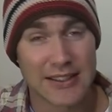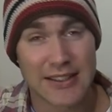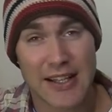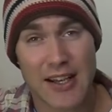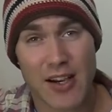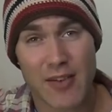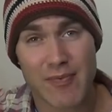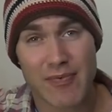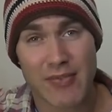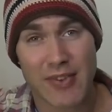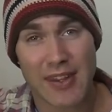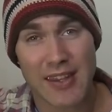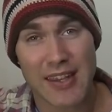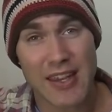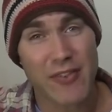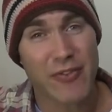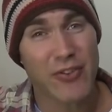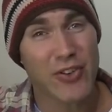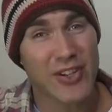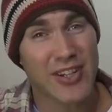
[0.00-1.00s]
Now,
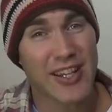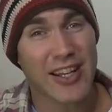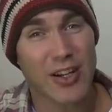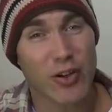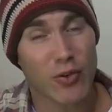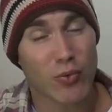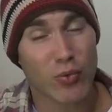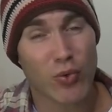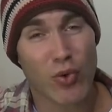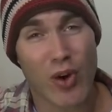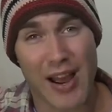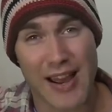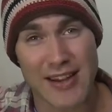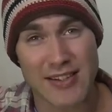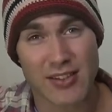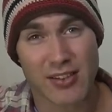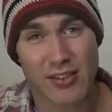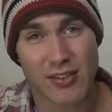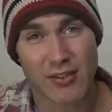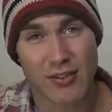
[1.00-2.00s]
if you get it
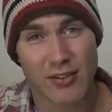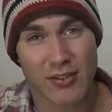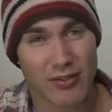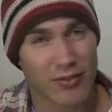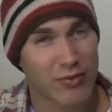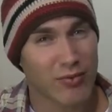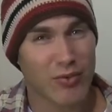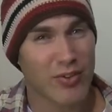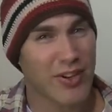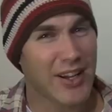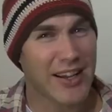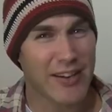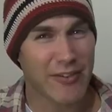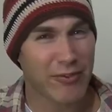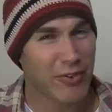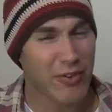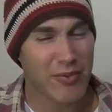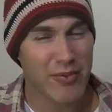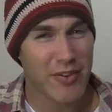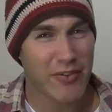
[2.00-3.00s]
right,
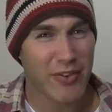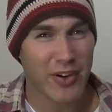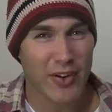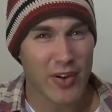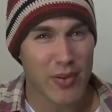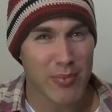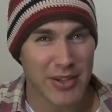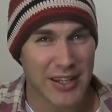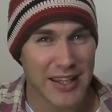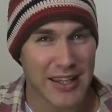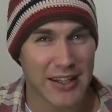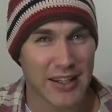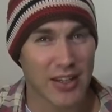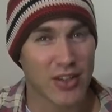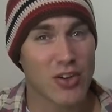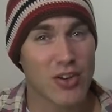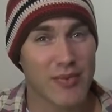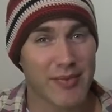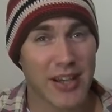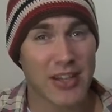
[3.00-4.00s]
from the very beginning
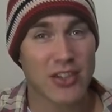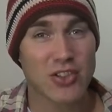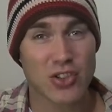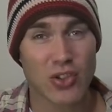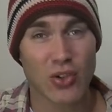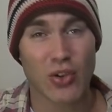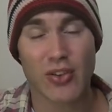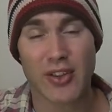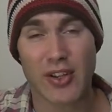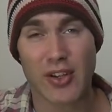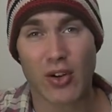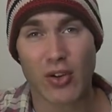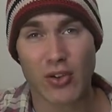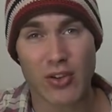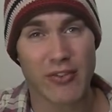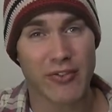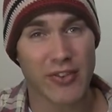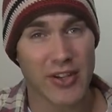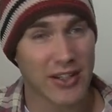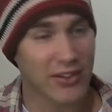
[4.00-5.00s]
and you make sure that
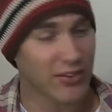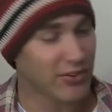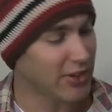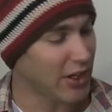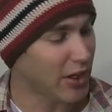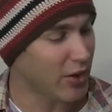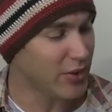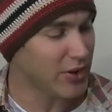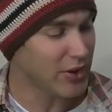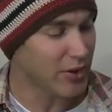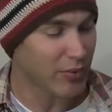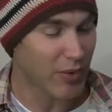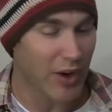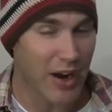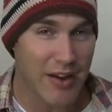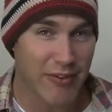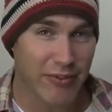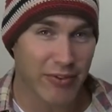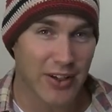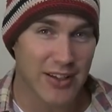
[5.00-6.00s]
your fingers go in the
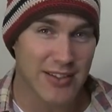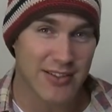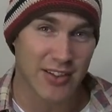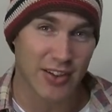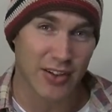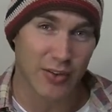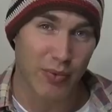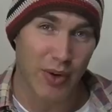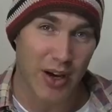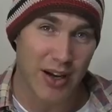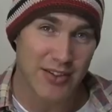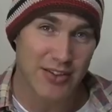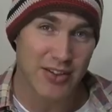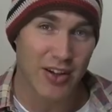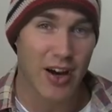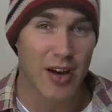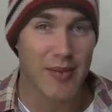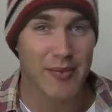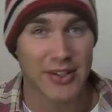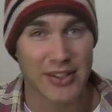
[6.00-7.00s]
right frets at the right
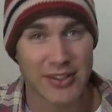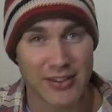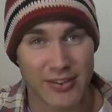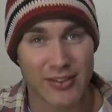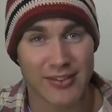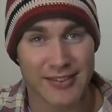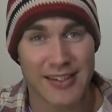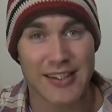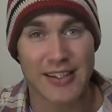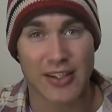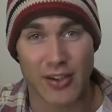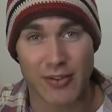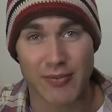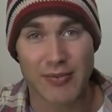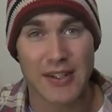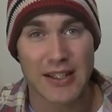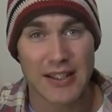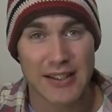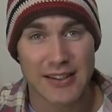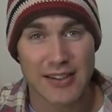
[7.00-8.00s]
time and you know
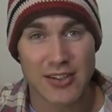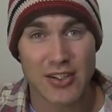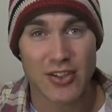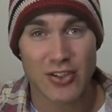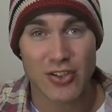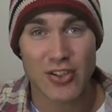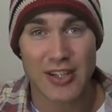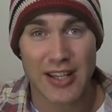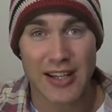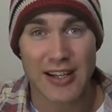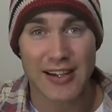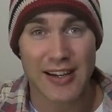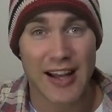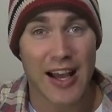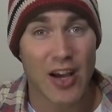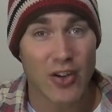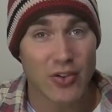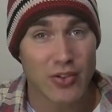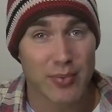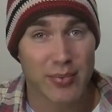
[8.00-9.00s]
you, you get it
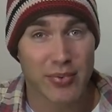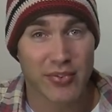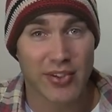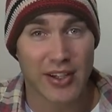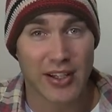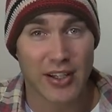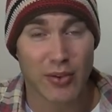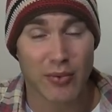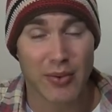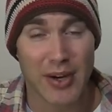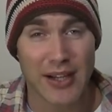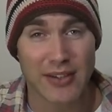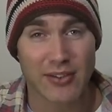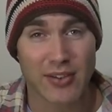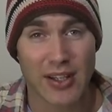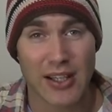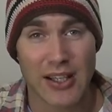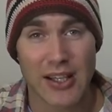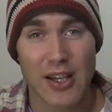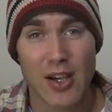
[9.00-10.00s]
100%
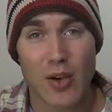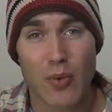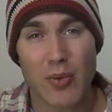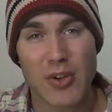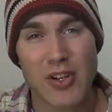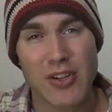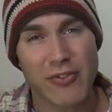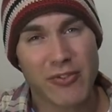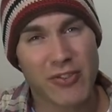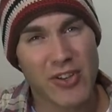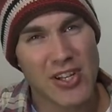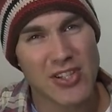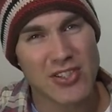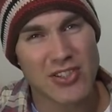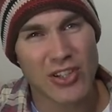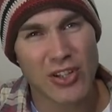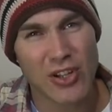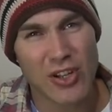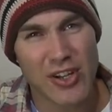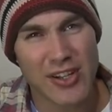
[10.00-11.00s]
correct when you've
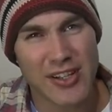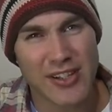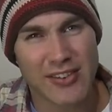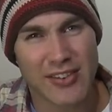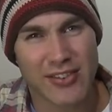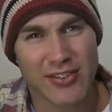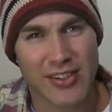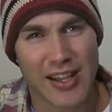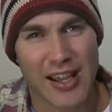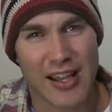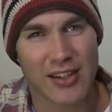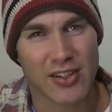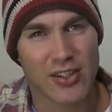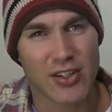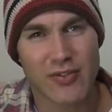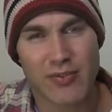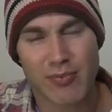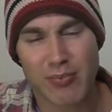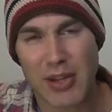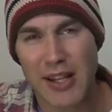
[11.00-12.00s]
finished learning the scale and
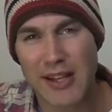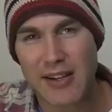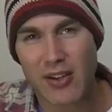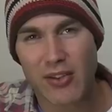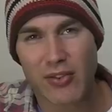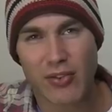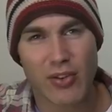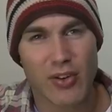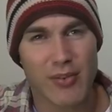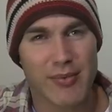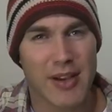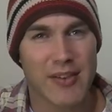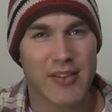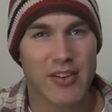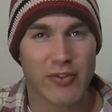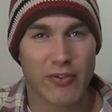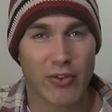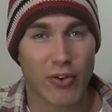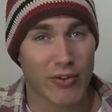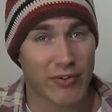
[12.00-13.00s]
you've played it through
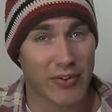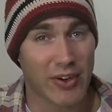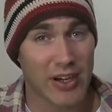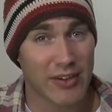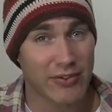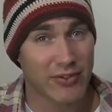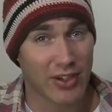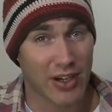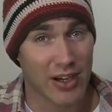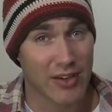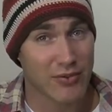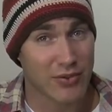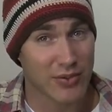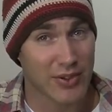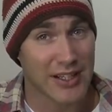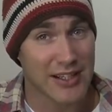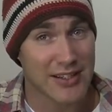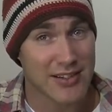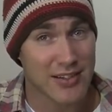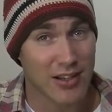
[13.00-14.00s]
maybe four or five times
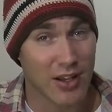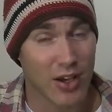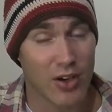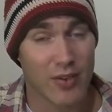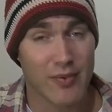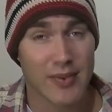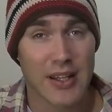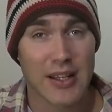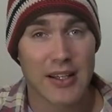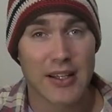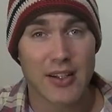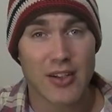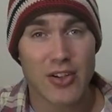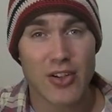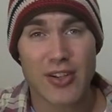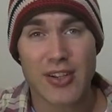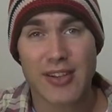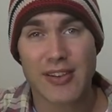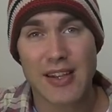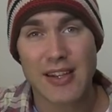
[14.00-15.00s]
really slow
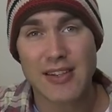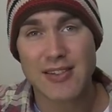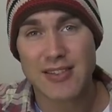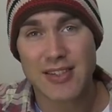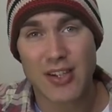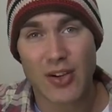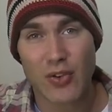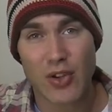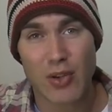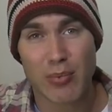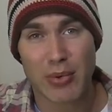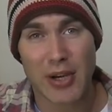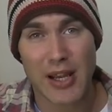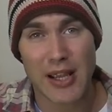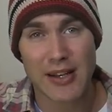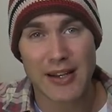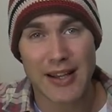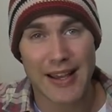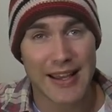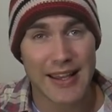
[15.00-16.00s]
you can then tell your
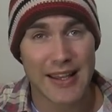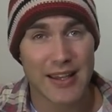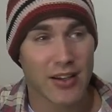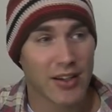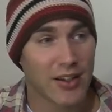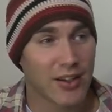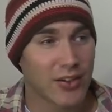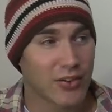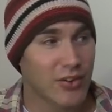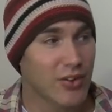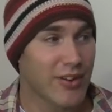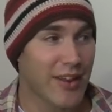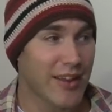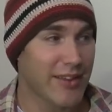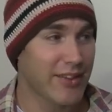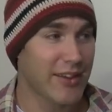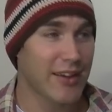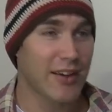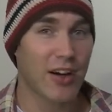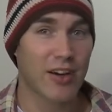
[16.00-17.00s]
brain hey do
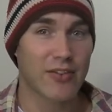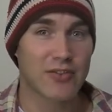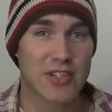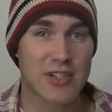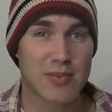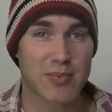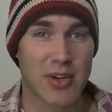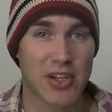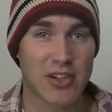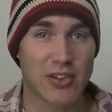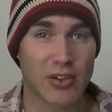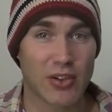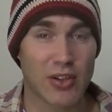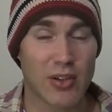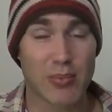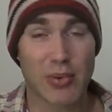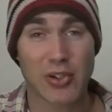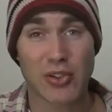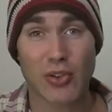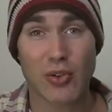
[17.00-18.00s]
that thing i've just been
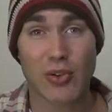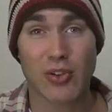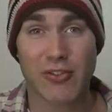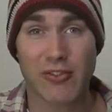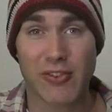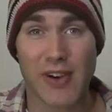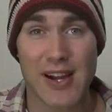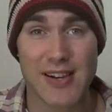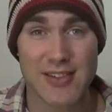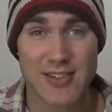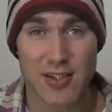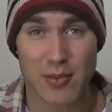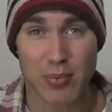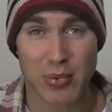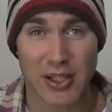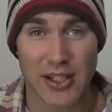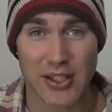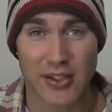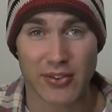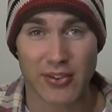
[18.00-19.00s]
doing but do it faster
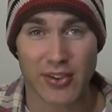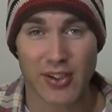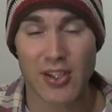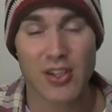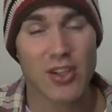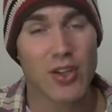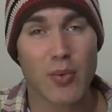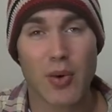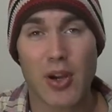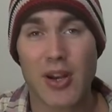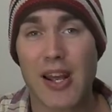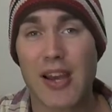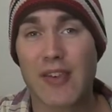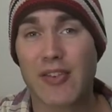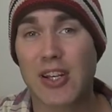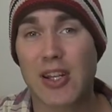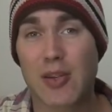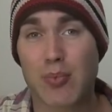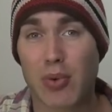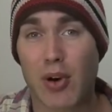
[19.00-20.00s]
please and you won't
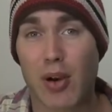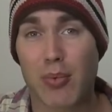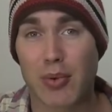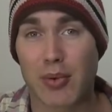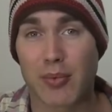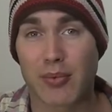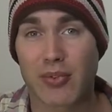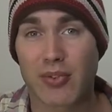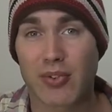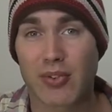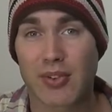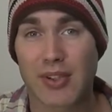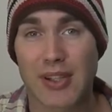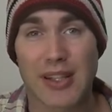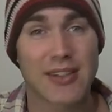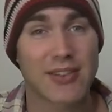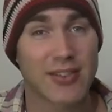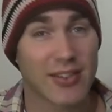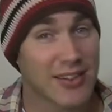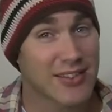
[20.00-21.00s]
have any problems
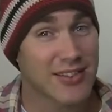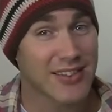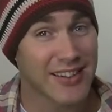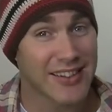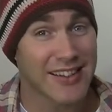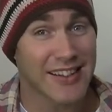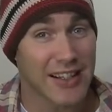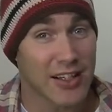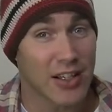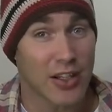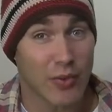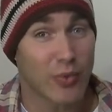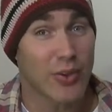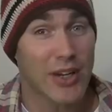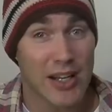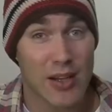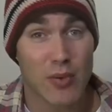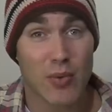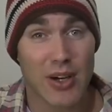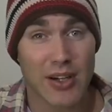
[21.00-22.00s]
it's, it's, and, it
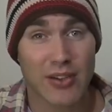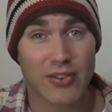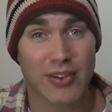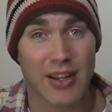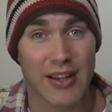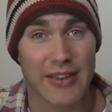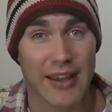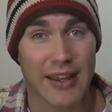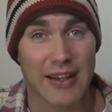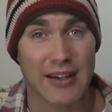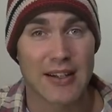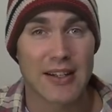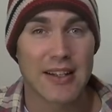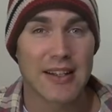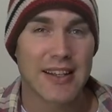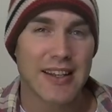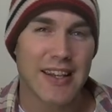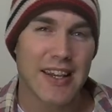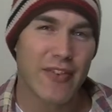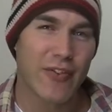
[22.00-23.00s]
really works like that.
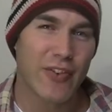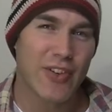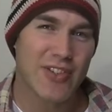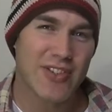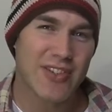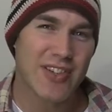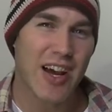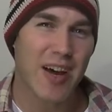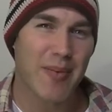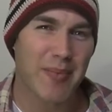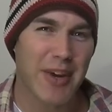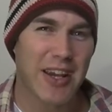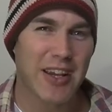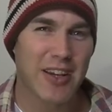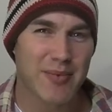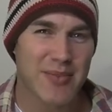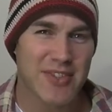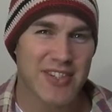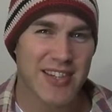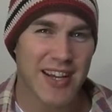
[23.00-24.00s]
If you start
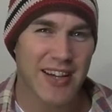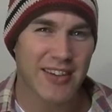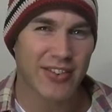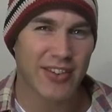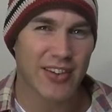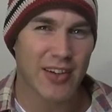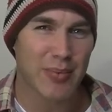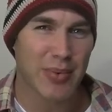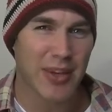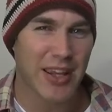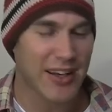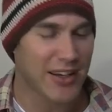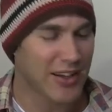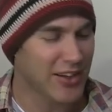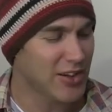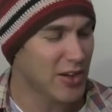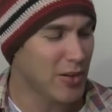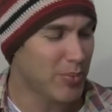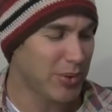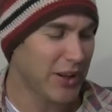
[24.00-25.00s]
making mistakes at the
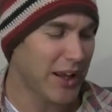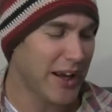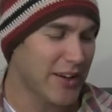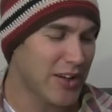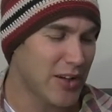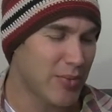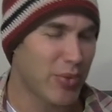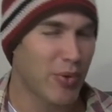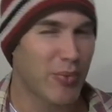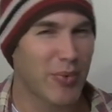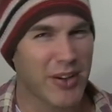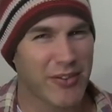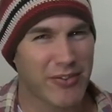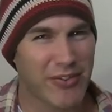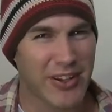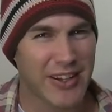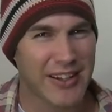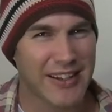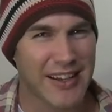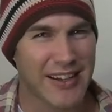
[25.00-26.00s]
beginning and you play it and you put one
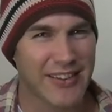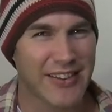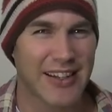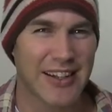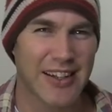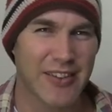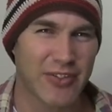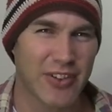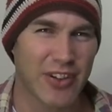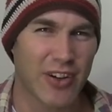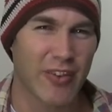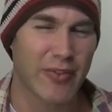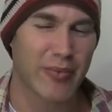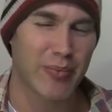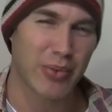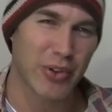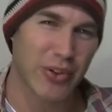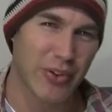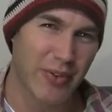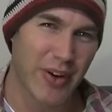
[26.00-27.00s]
finger down, and lift it off
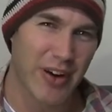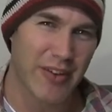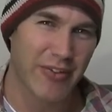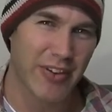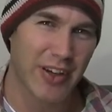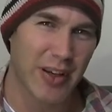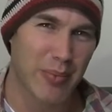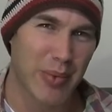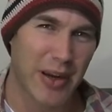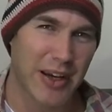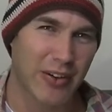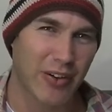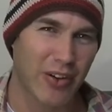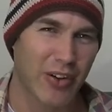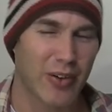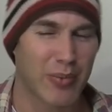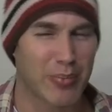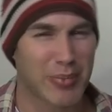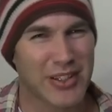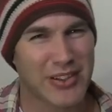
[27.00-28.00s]
and put the right finger back
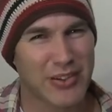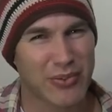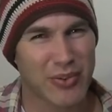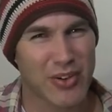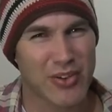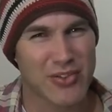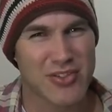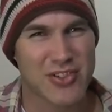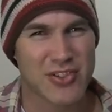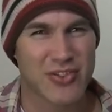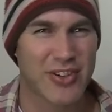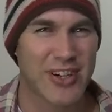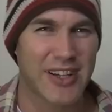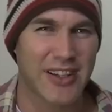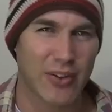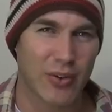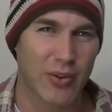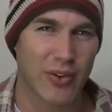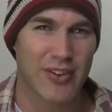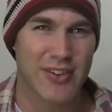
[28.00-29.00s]
on and pick the wrong
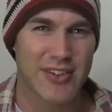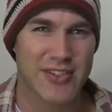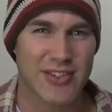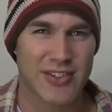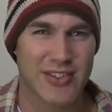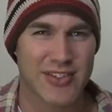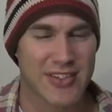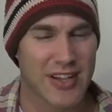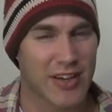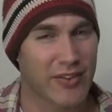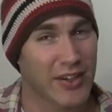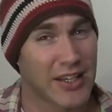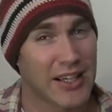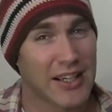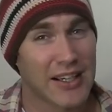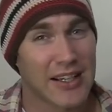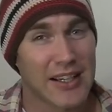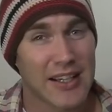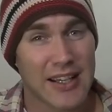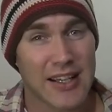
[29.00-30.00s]
string and all of this sort of stuff,
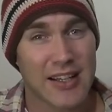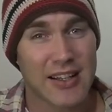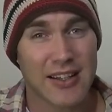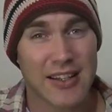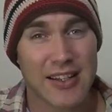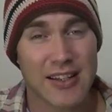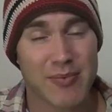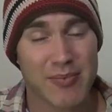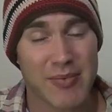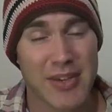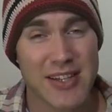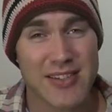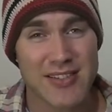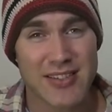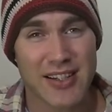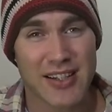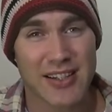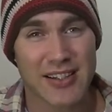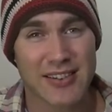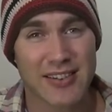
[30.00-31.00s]
it, it
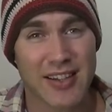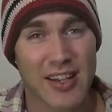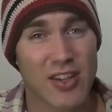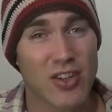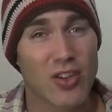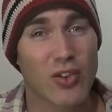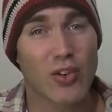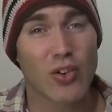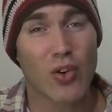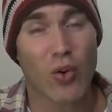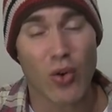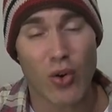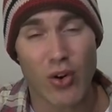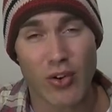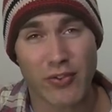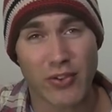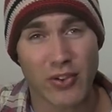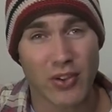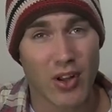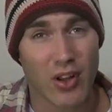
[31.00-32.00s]
means that it'll take you an
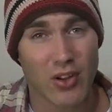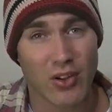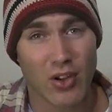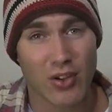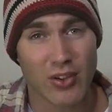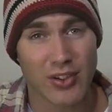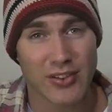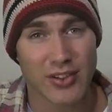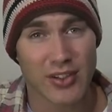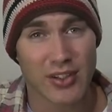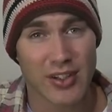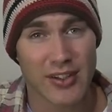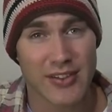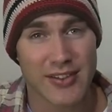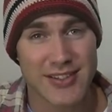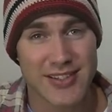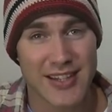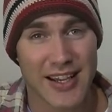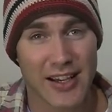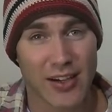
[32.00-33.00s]
awful lot longer to learn
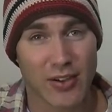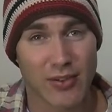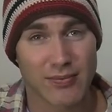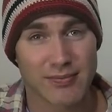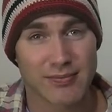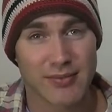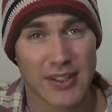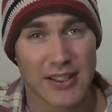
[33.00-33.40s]
the scale.